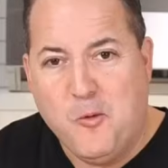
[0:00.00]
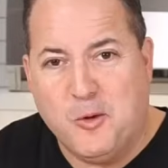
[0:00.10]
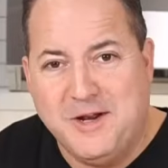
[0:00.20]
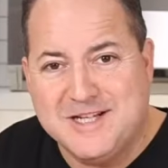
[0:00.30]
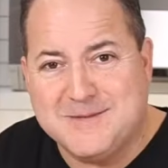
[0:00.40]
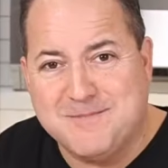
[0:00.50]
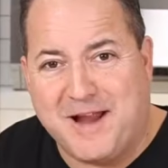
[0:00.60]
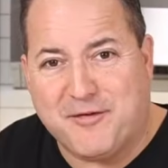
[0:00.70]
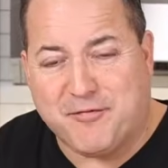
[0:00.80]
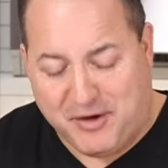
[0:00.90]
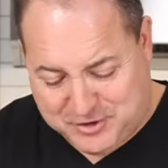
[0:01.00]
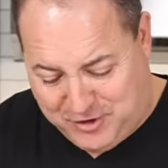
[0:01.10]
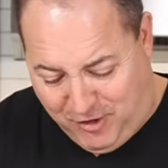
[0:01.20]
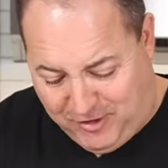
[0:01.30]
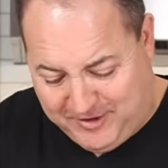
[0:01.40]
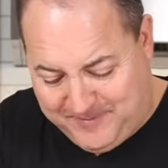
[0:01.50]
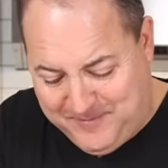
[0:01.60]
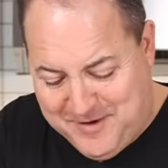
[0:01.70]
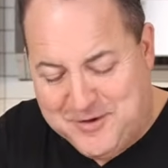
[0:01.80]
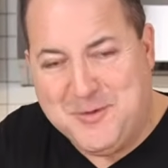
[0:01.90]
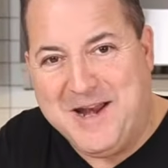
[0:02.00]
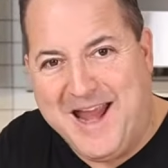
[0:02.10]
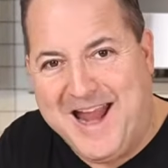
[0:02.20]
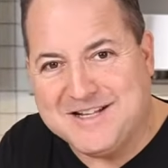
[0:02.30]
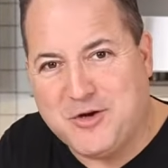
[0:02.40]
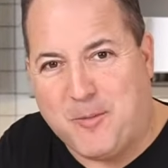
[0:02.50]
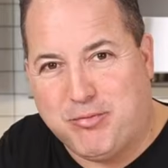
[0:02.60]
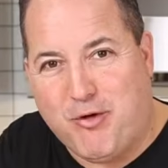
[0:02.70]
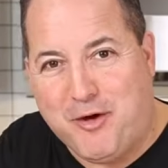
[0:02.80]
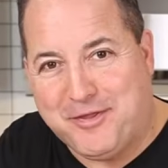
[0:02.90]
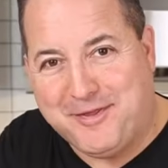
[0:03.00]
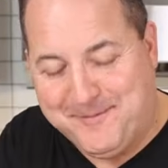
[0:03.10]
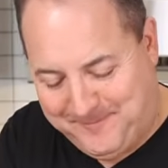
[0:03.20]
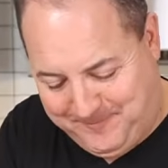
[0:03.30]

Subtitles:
We need some nice fresh garlic to enhance our broth.